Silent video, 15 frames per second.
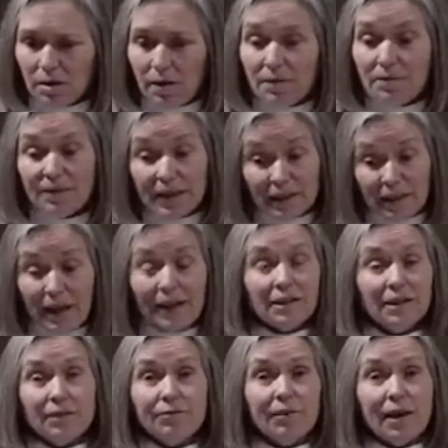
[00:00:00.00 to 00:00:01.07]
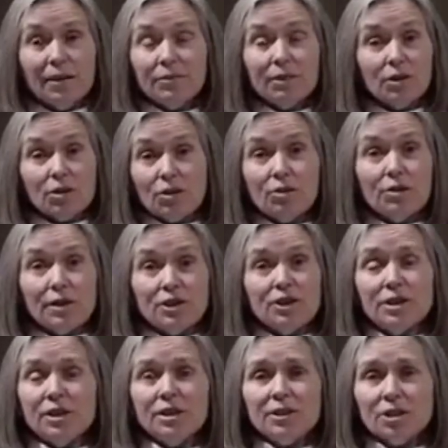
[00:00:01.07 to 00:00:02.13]
They likely found courage in
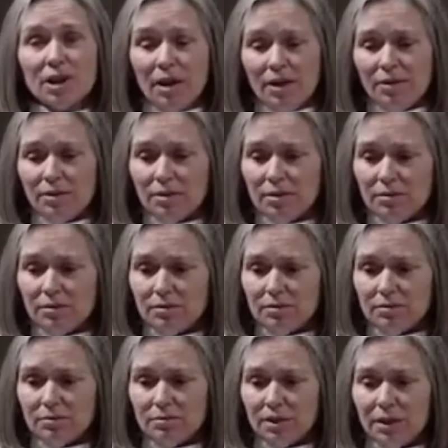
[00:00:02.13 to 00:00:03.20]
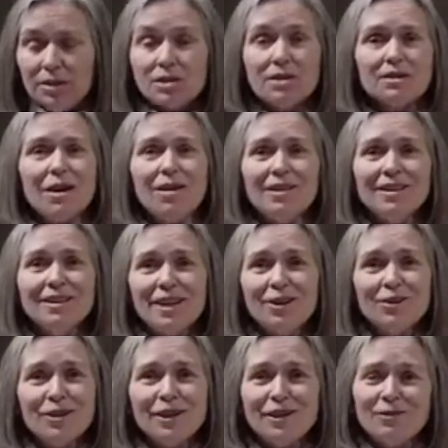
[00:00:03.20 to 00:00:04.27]
each other, in the
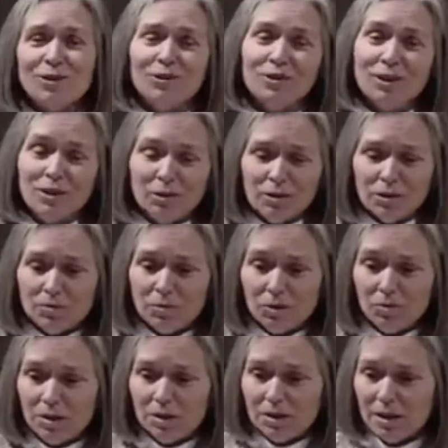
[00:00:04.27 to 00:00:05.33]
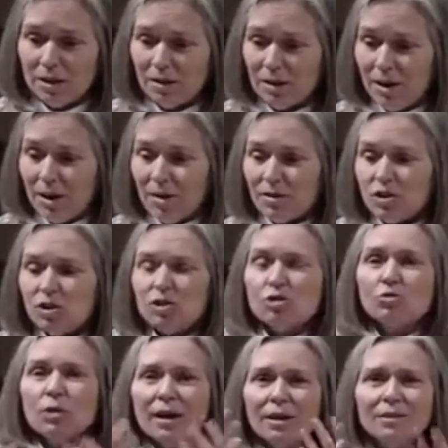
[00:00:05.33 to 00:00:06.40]
solidarity of their little community, the
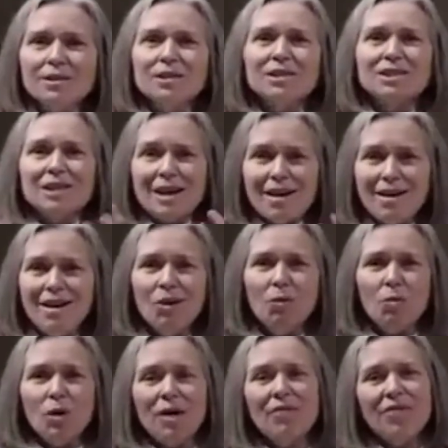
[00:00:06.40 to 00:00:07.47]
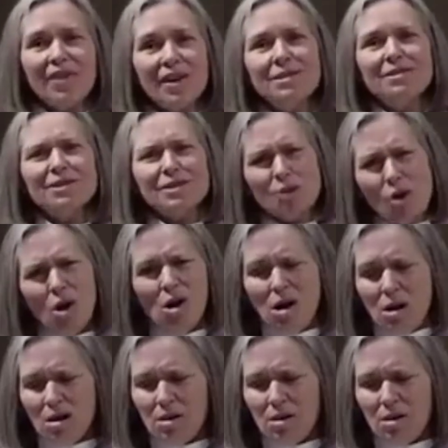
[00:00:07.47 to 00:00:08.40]
strength to tell what they saw